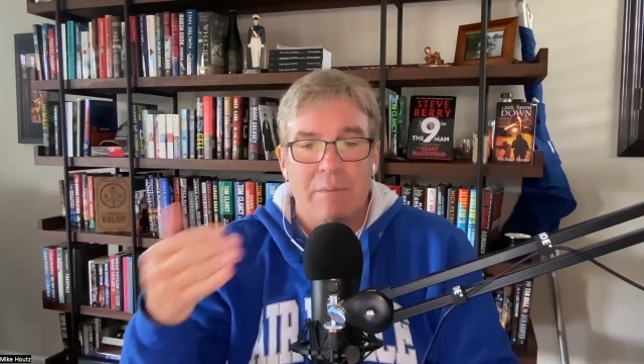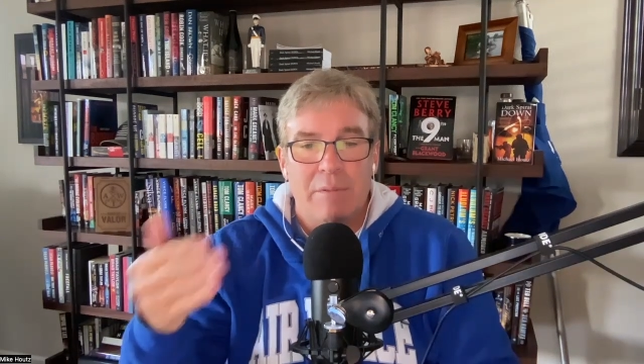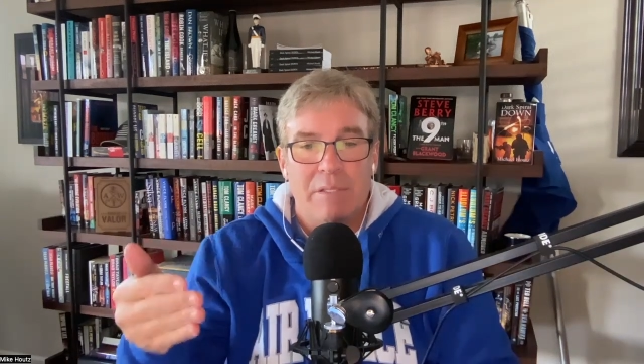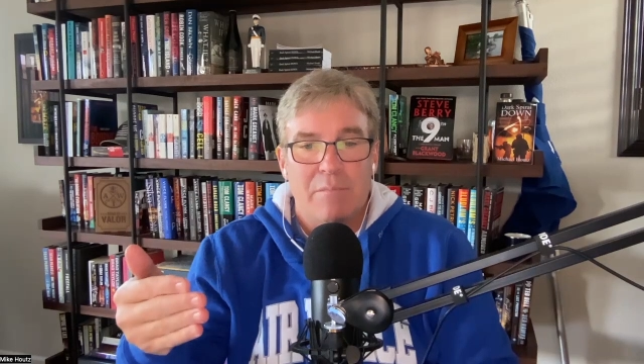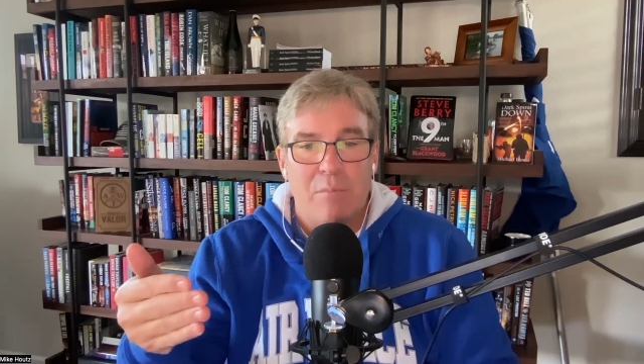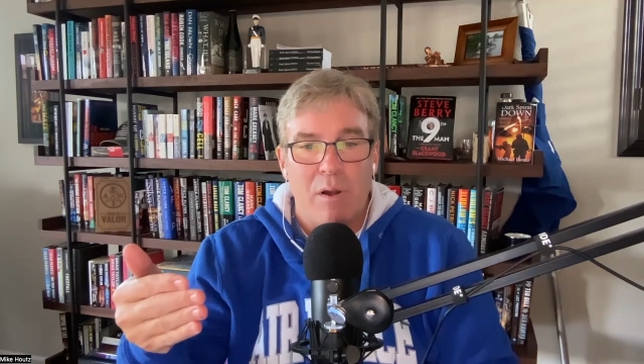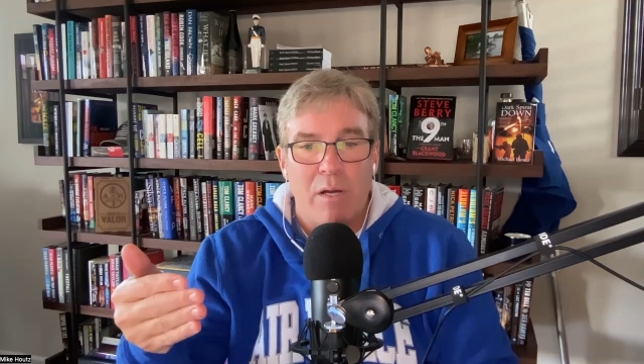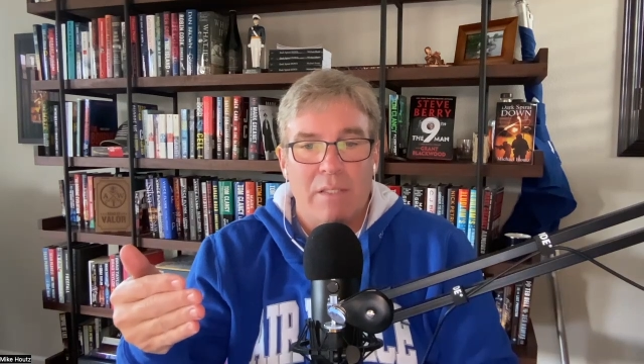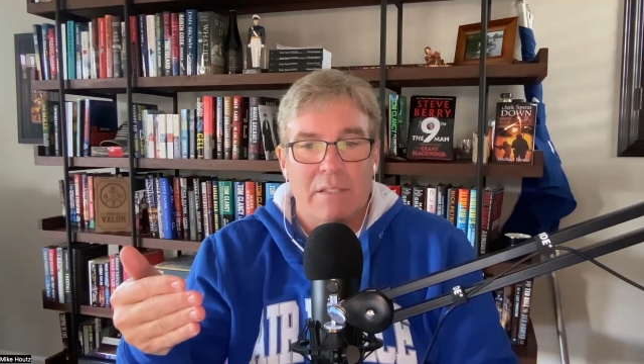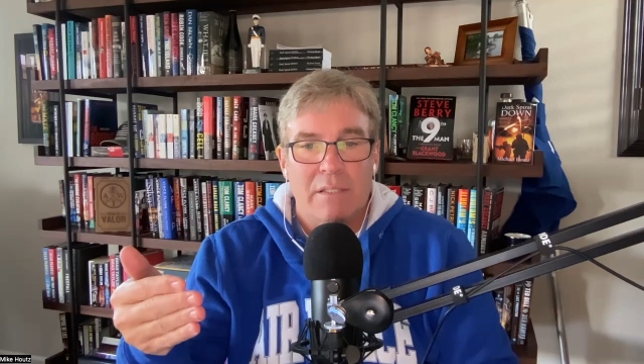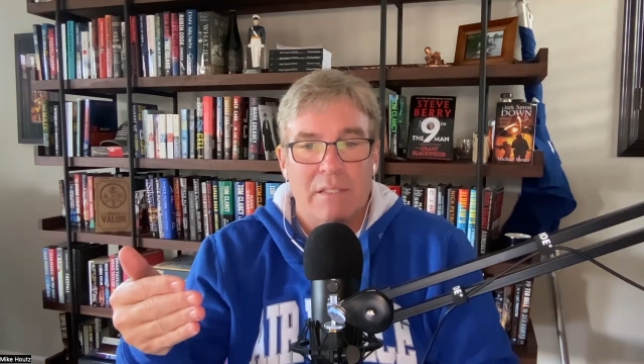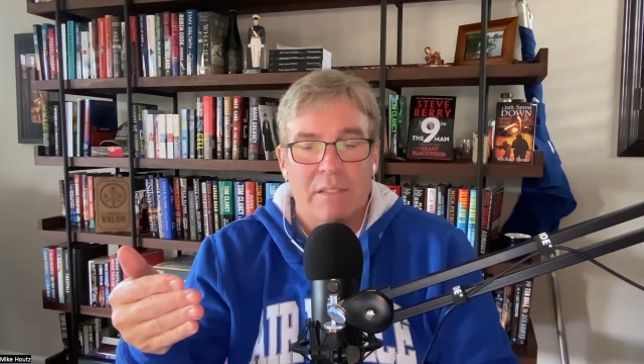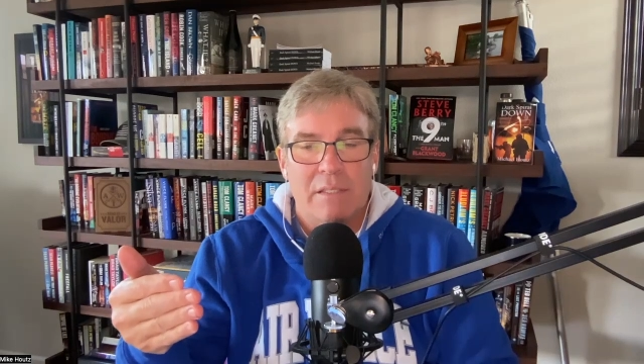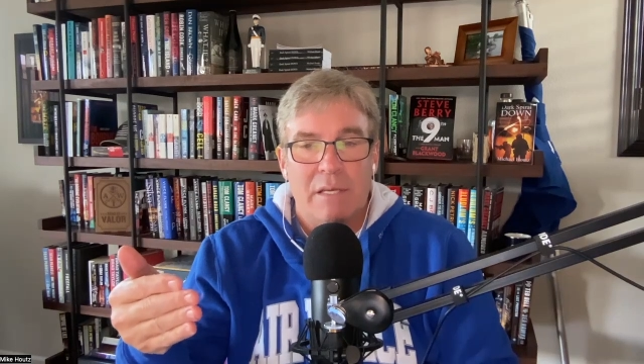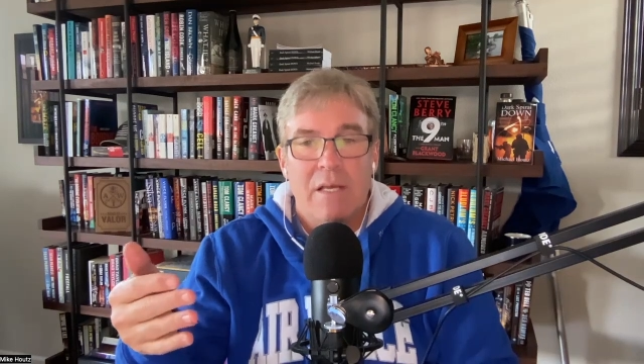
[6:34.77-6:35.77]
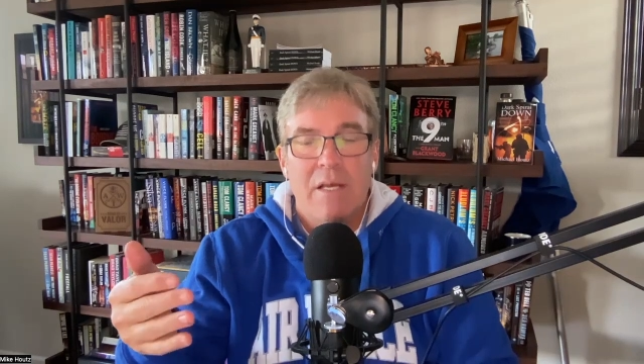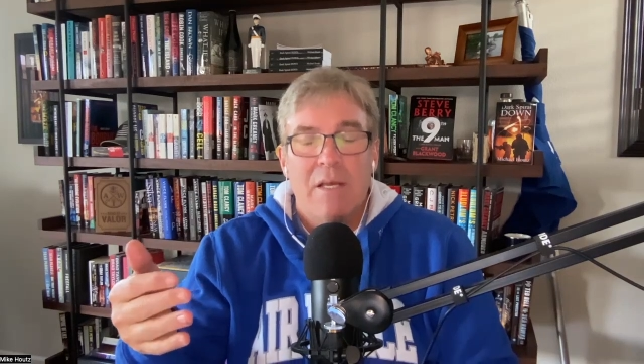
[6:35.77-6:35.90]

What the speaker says: in this process.